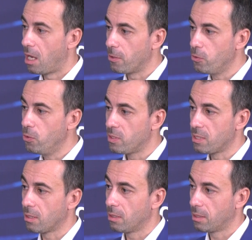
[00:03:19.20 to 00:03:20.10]
Are you
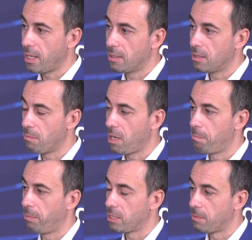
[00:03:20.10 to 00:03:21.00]
using guided
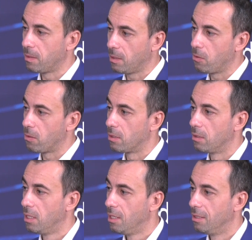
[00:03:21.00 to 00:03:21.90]
implant placement in
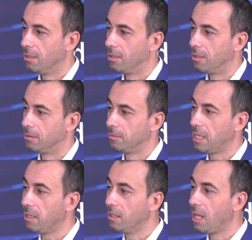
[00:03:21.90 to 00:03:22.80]
your
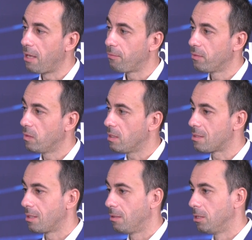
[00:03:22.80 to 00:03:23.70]
daily life?
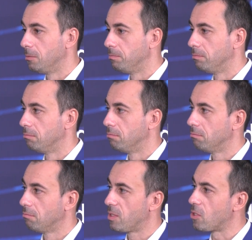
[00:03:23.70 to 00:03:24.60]
It's
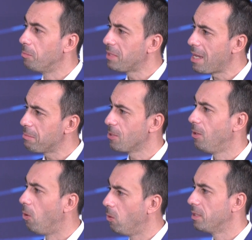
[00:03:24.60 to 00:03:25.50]
sometimes
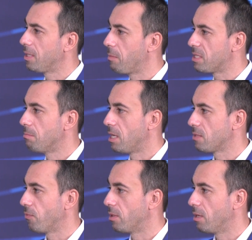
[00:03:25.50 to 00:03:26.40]
or all the time it's a
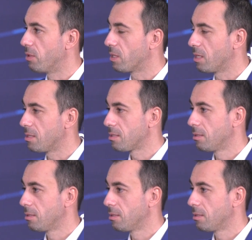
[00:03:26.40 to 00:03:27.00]
must for every case?